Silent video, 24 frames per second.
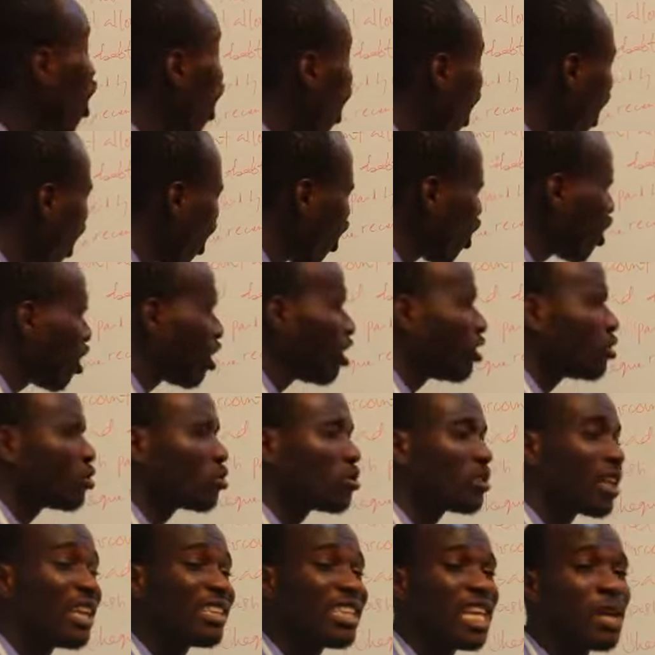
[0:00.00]
or
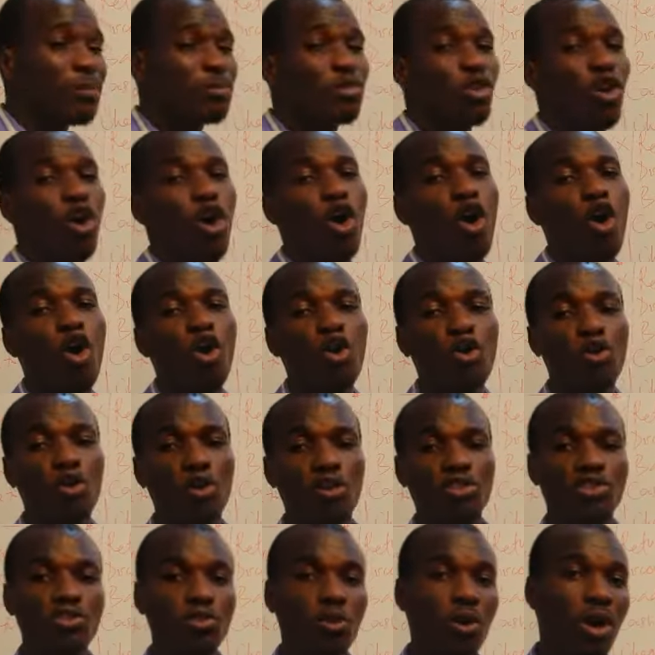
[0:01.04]
total debtor
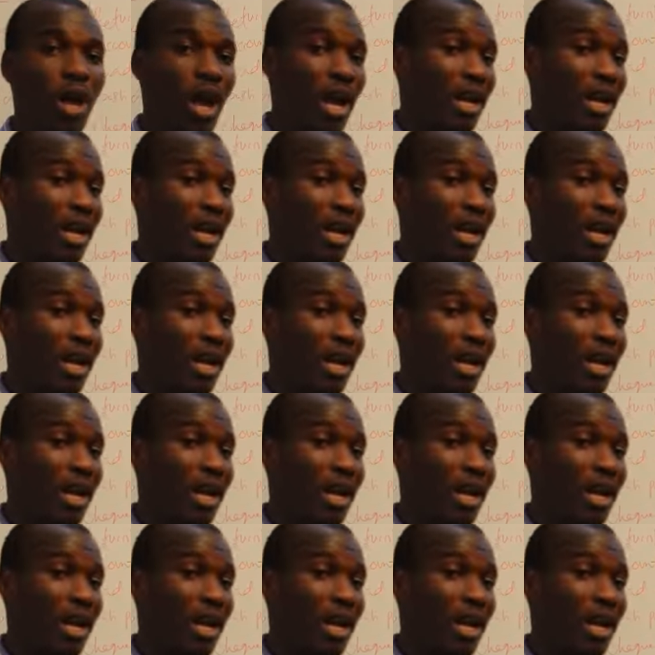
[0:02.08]
control